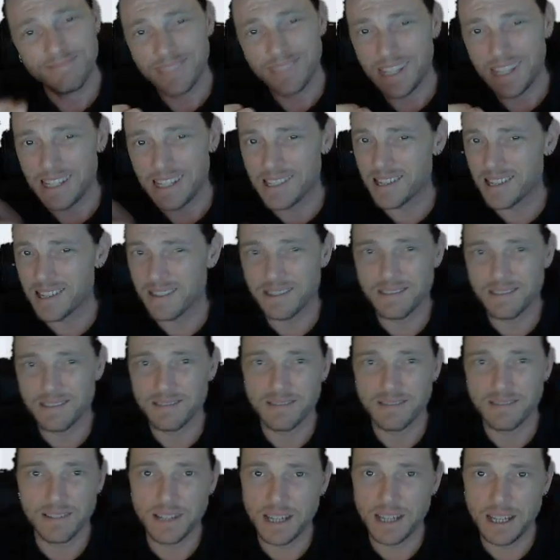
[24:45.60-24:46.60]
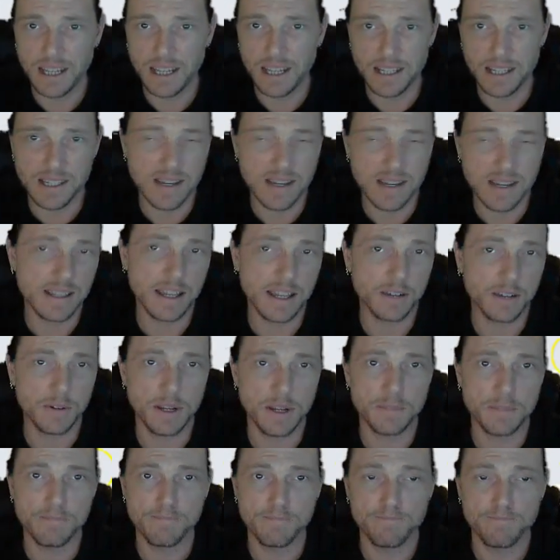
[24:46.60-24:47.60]
it's not that
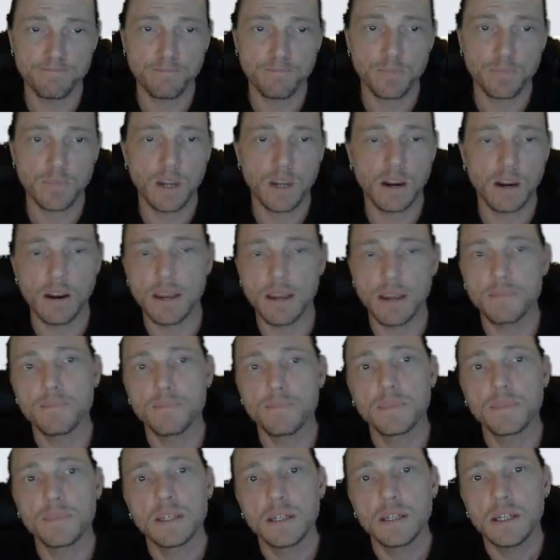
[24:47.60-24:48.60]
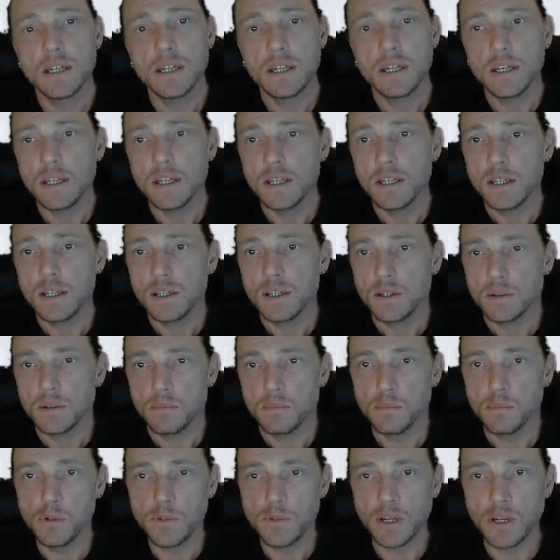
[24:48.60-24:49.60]
great. All right,
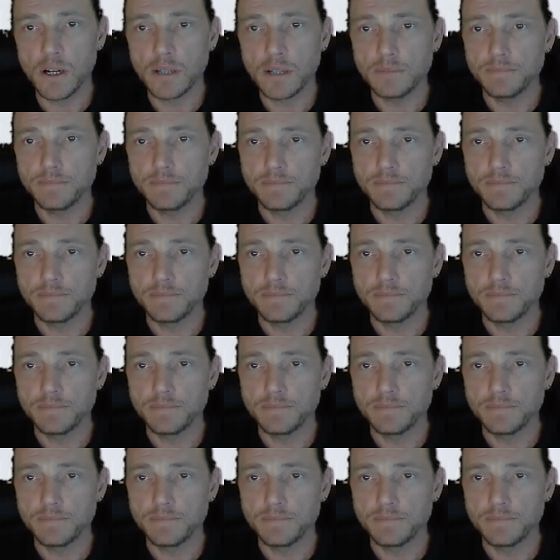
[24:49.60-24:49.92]
moving on.